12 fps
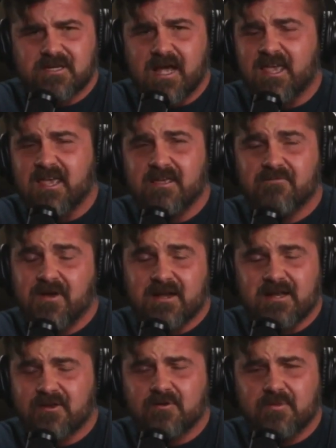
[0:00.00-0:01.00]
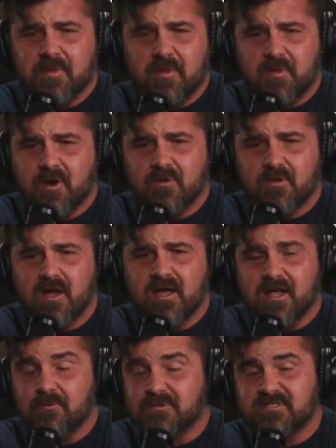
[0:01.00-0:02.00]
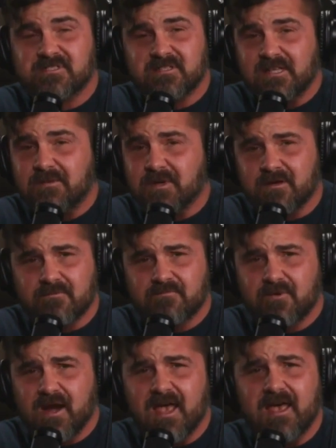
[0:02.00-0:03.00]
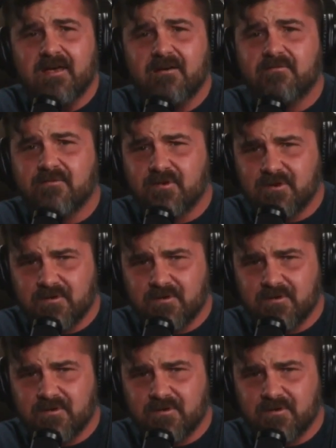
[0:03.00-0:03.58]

I couldn't remember a whole lot. I was sleeping forever.